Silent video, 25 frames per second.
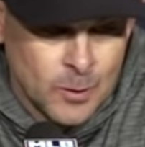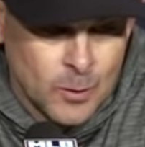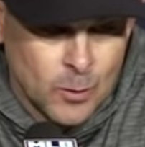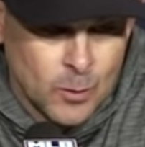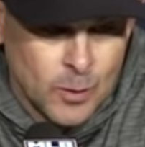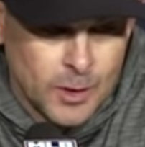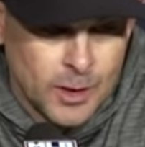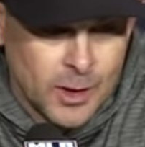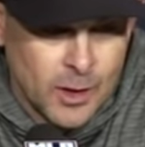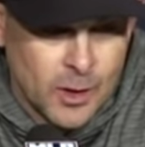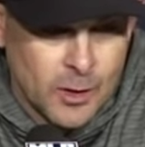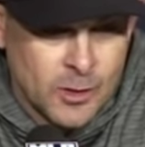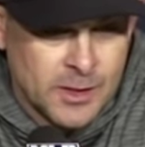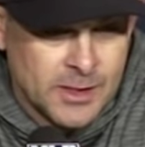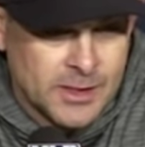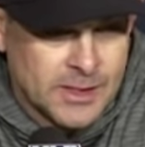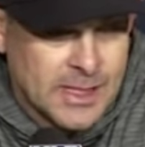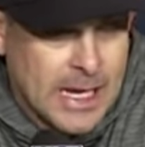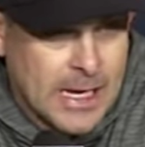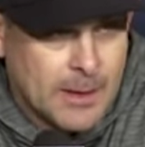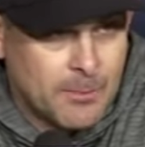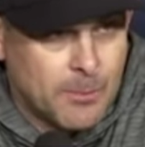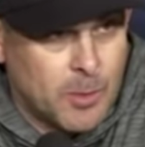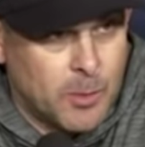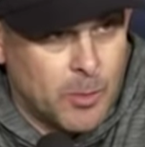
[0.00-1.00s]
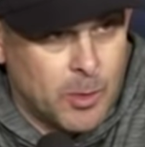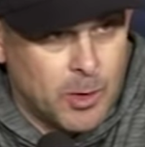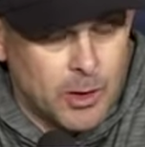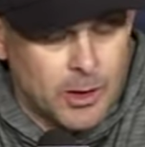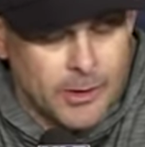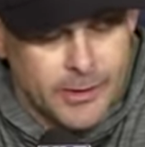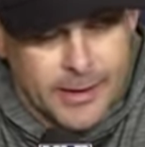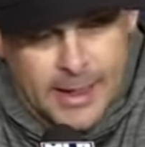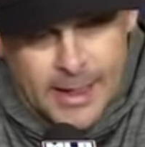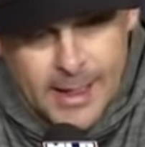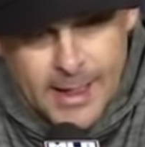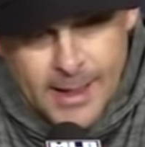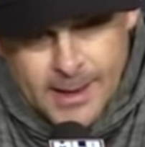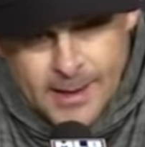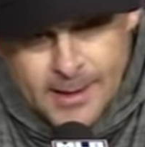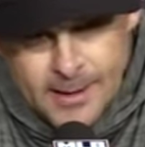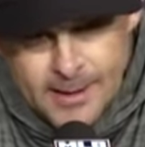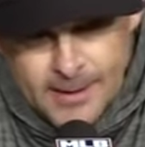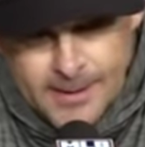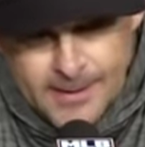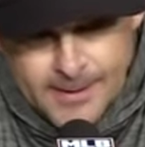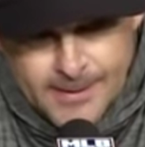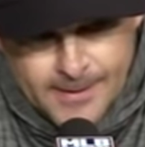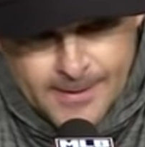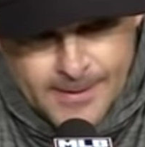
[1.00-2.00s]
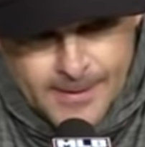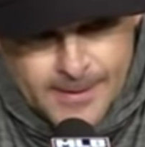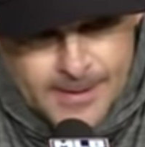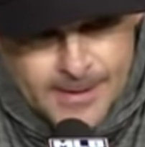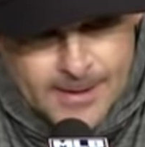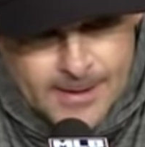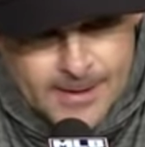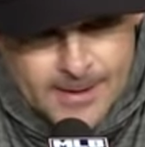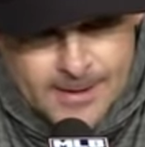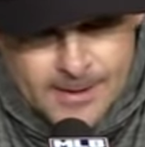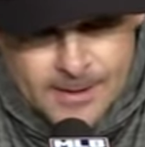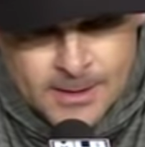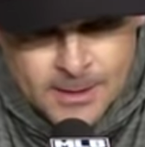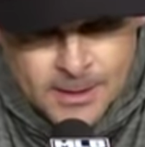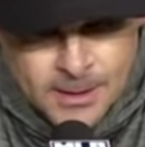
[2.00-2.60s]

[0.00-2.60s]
We know he's capable of that, and